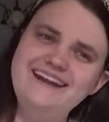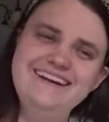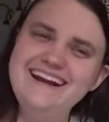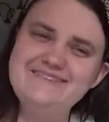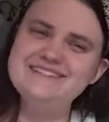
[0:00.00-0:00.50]
and
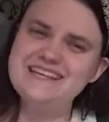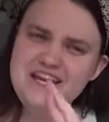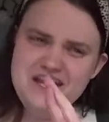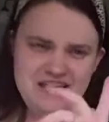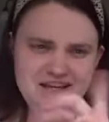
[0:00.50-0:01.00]
I was
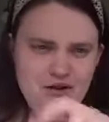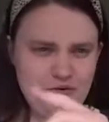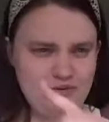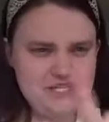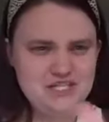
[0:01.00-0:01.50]
like,
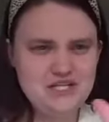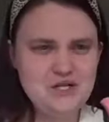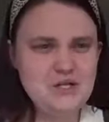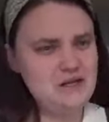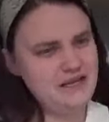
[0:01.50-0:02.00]

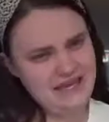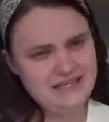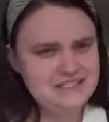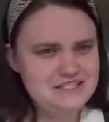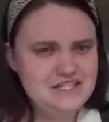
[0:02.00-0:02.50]
original
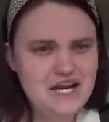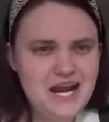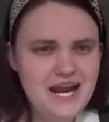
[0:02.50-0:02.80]
gangster.